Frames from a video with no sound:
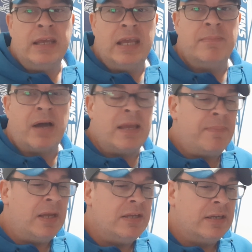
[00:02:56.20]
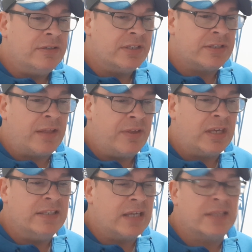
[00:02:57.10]
in my opinion. It just, I
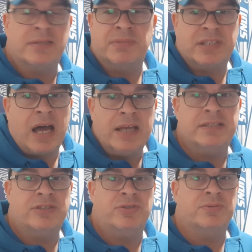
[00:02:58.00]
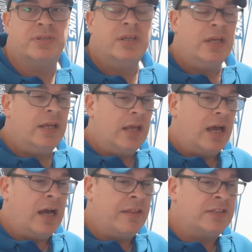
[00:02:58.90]
think he's got some size issues.
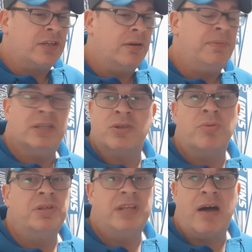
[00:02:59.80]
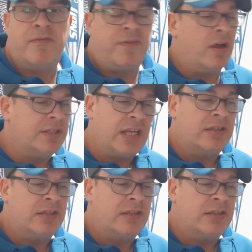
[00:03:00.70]
That's going to be his only downfall. He's